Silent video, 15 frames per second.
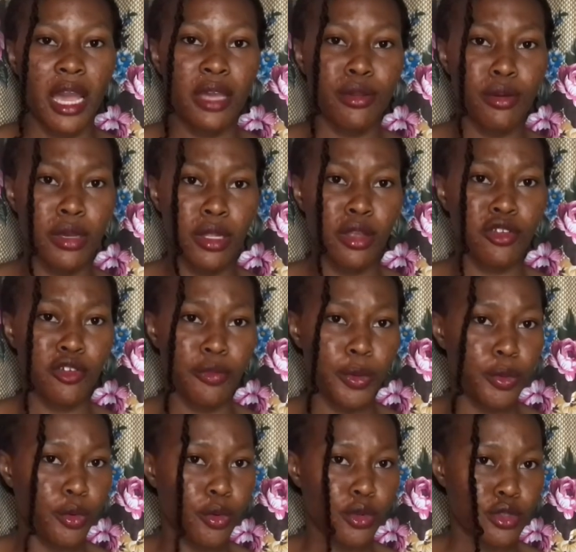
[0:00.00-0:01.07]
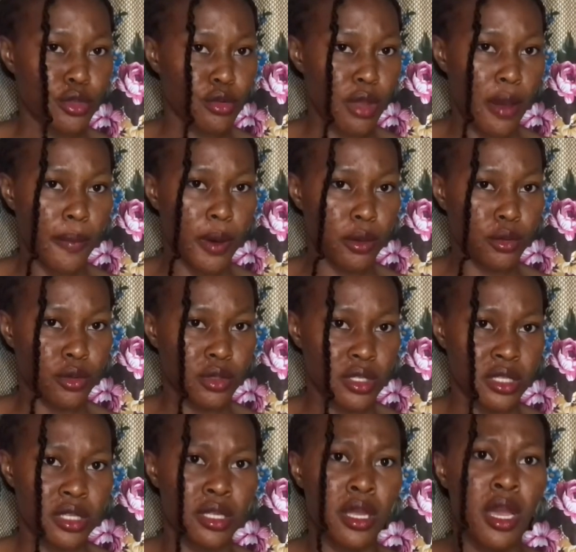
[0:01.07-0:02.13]
I know a lot of people want to know about
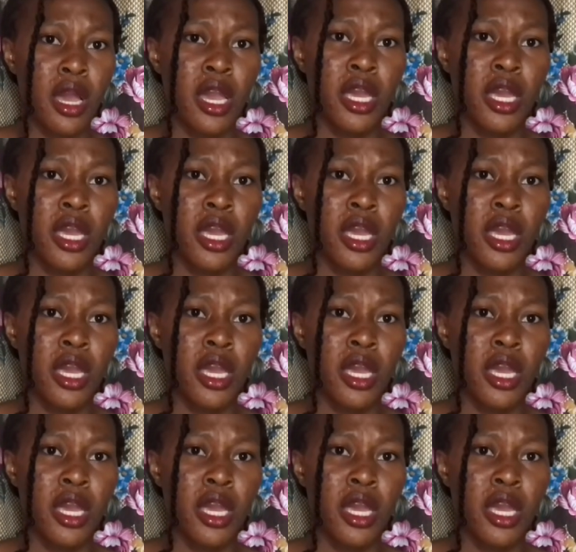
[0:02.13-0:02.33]
nursing.